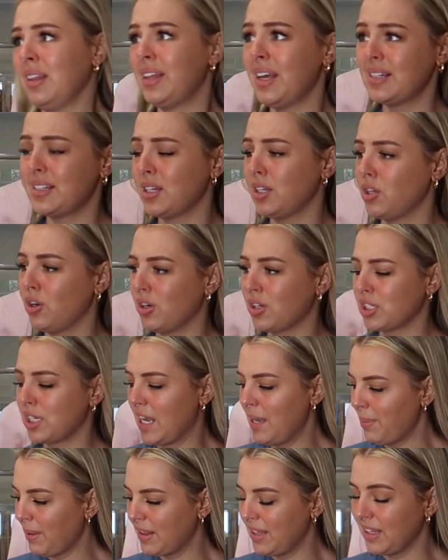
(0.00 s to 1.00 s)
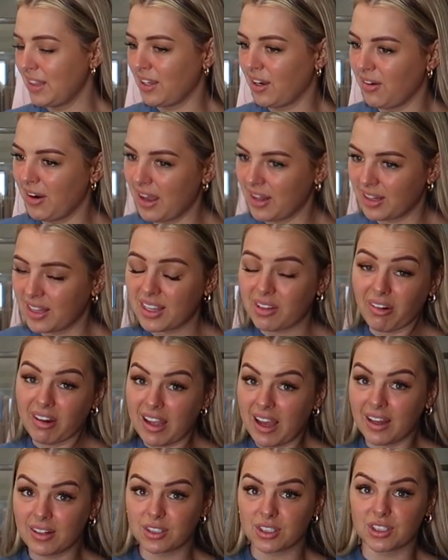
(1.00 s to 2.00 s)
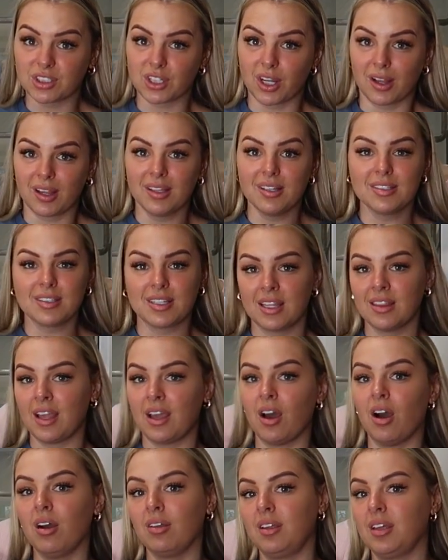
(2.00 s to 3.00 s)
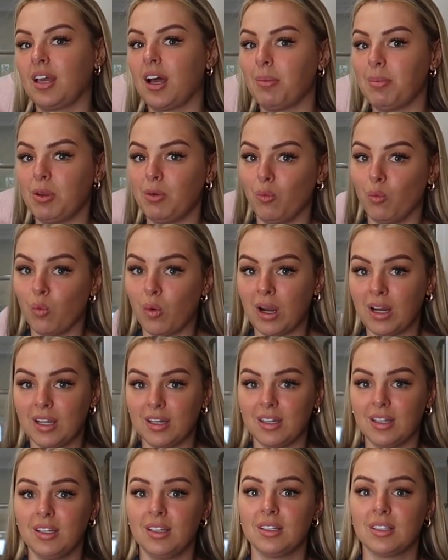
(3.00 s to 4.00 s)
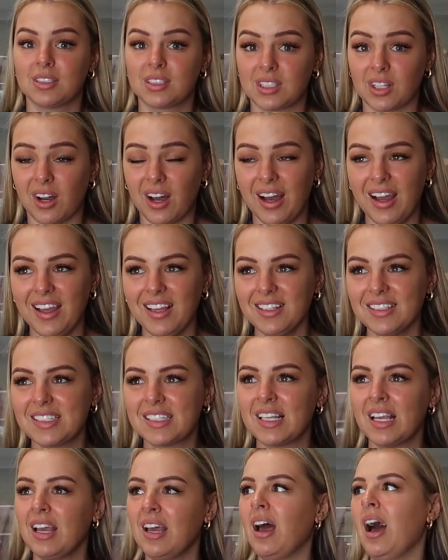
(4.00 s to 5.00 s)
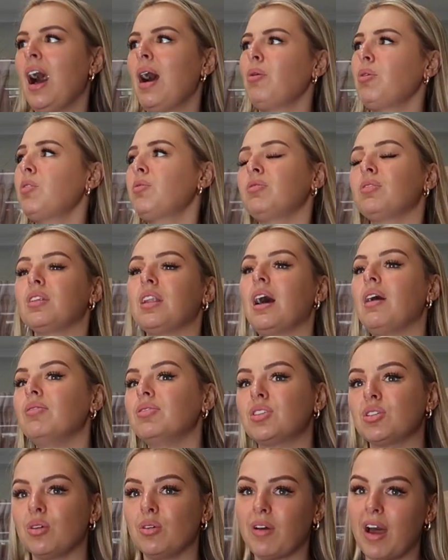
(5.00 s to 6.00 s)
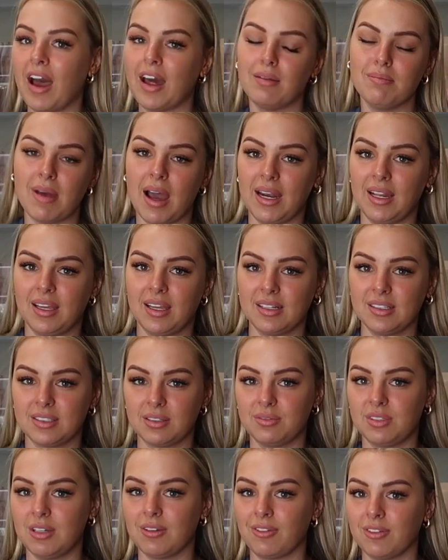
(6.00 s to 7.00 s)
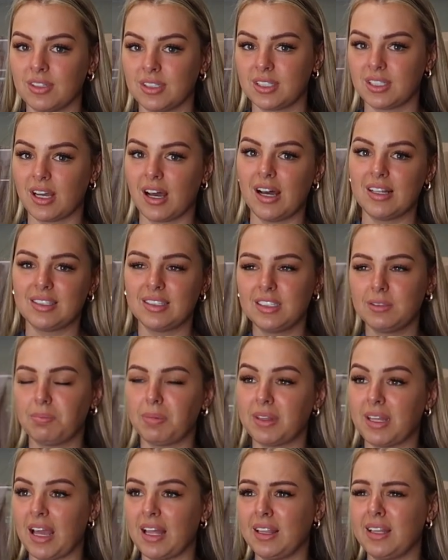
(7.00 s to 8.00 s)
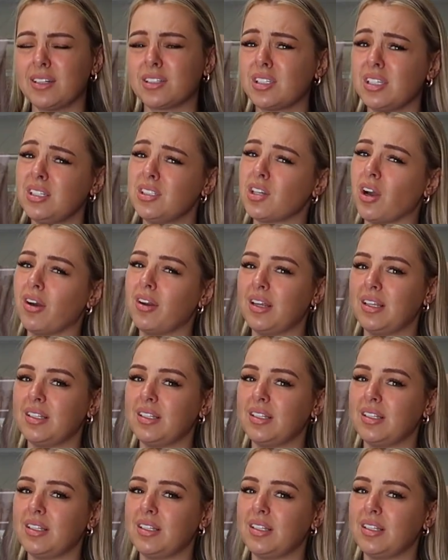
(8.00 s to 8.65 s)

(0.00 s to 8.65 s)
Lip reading: These are not cheap. I think they're around $300 and they only come in one size. I would have loved to have had mannequins of different sizes, but they literally don't